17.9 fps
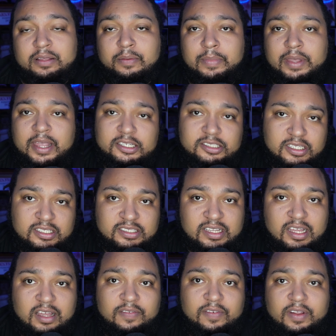dimensions
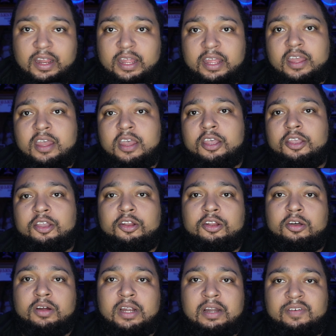of it and,
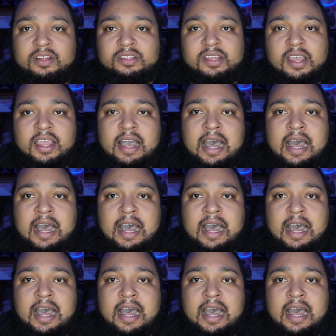everything.